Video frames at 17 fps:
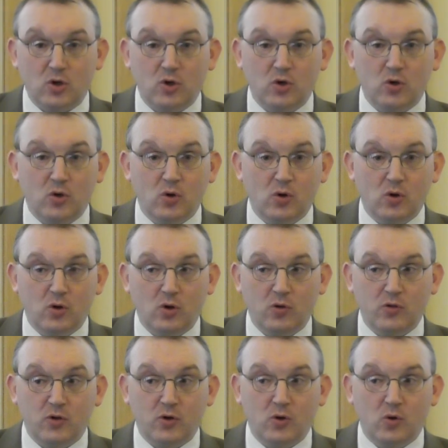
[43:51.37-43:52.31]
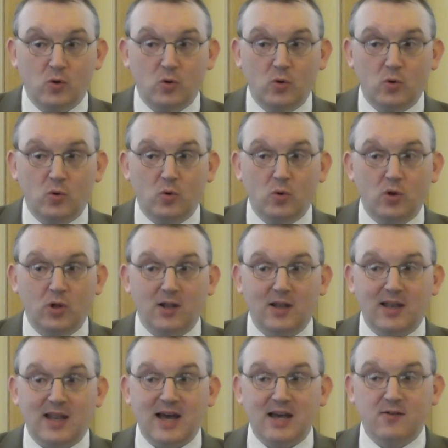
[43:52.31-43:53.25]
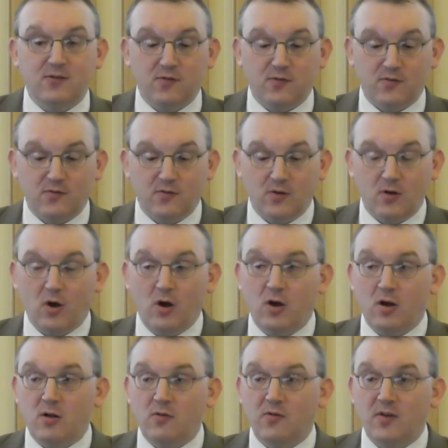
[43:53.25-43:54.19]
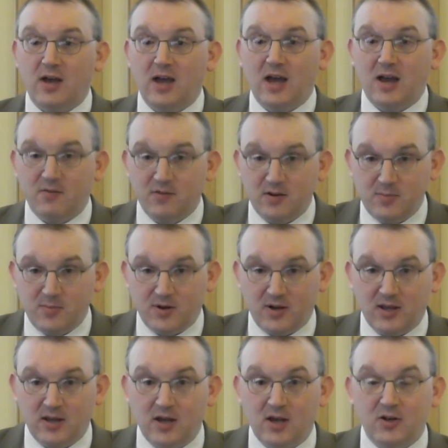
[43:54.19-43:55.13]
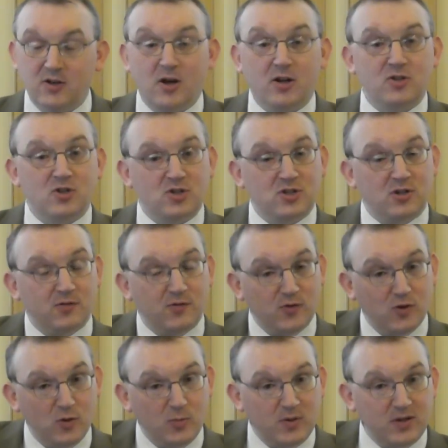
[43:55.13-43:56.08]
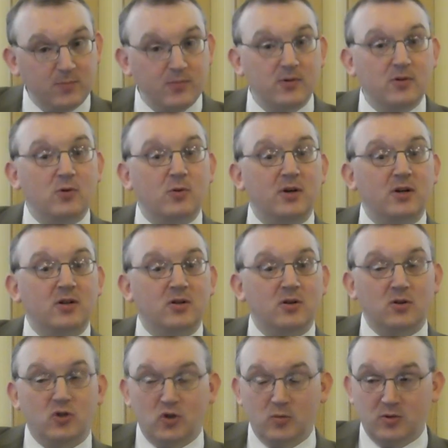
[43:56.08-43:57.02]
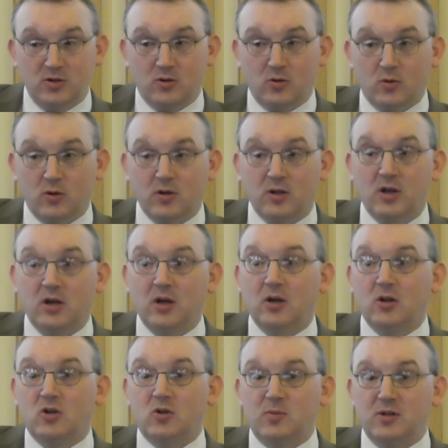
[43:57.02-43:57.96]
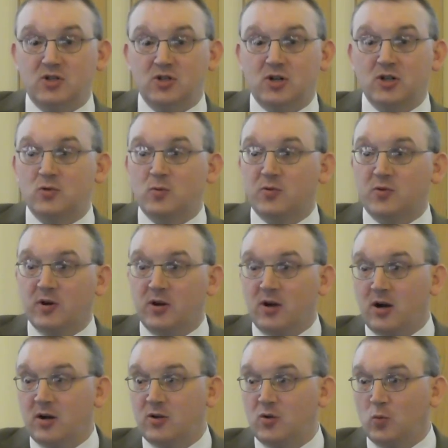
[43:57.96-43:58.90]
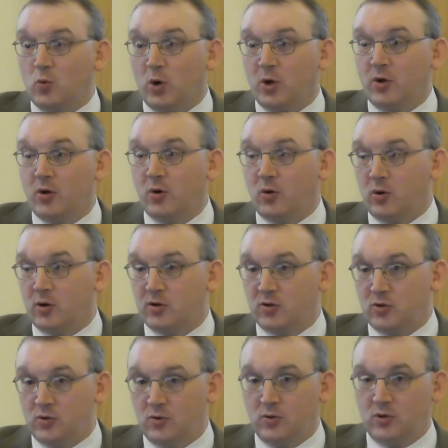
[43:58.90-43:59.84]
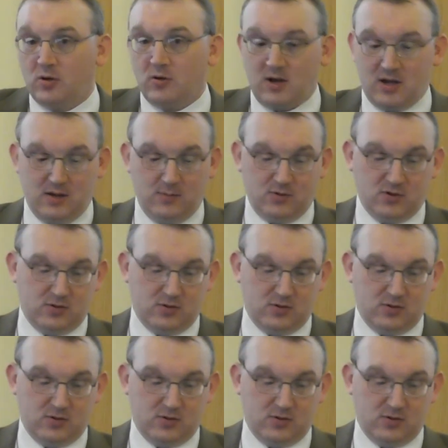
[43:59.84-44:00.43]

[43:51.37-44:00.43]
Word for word: Your the whole life of everybody, not just a few people going to a human court to be judged with regard to one or two crimes.